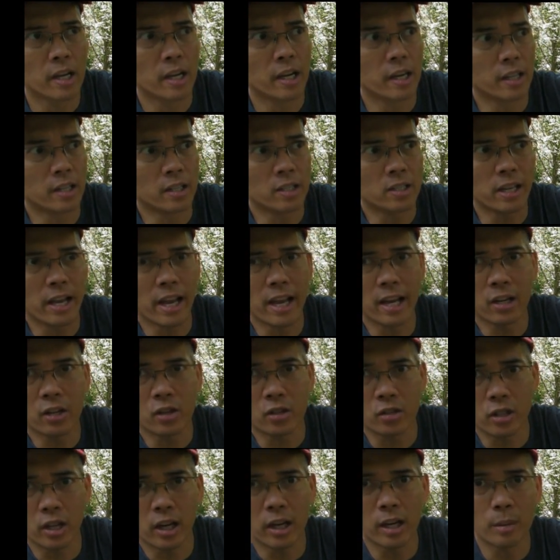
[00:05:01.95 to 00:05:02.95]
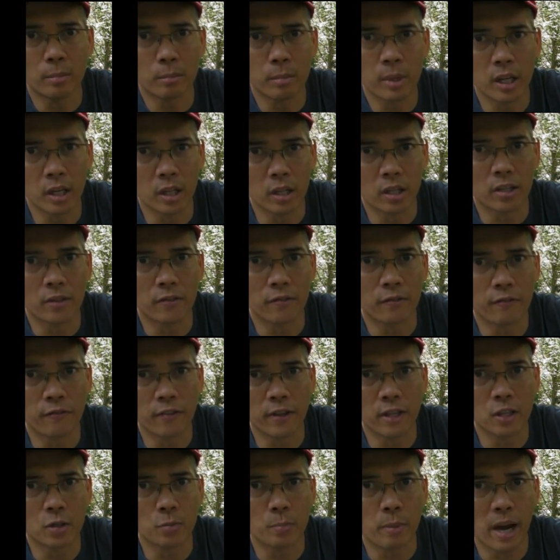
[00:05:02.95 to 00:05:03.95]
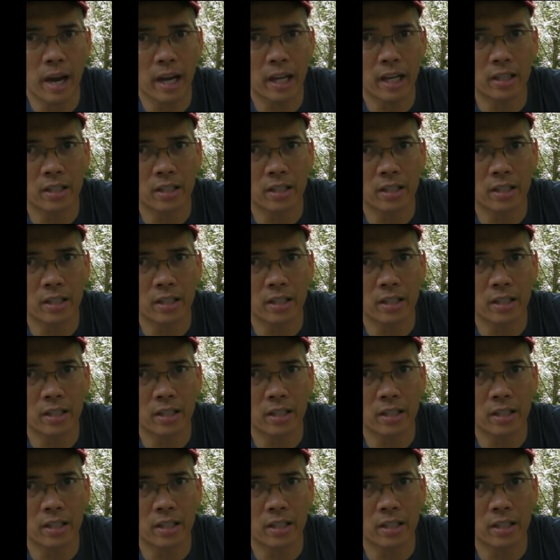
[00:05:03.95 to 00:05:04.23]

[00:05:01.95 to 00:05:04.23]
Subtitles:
and this anchor sight immediately feeds back